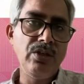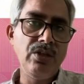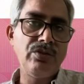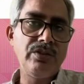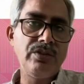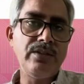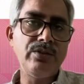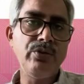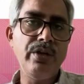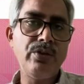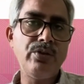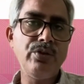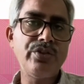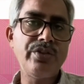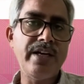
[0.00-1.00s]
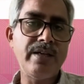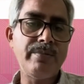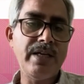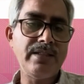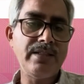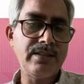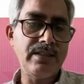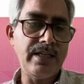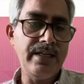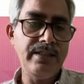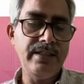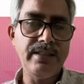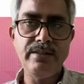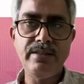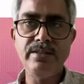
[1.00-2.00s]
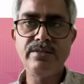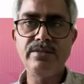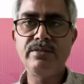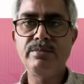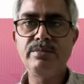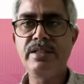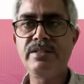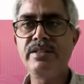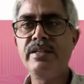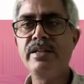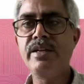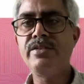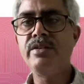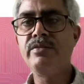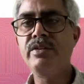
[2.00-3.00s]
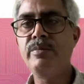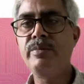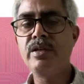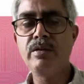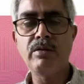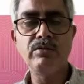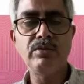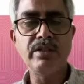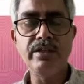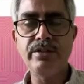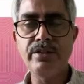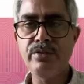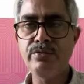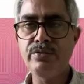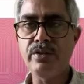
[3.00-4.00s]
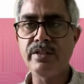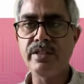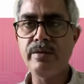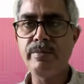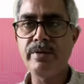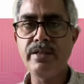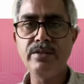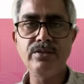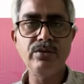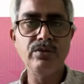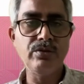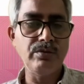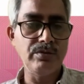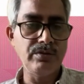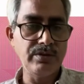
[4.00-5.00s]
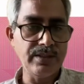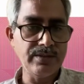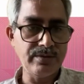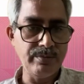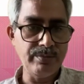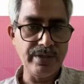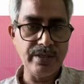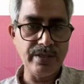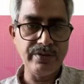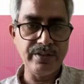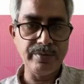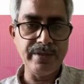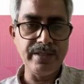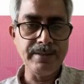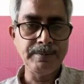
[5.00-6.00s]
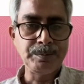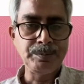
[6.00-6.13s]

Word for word: So just going to share my slide and this presentation will be around 30 to 40 minutes. So just bear with me.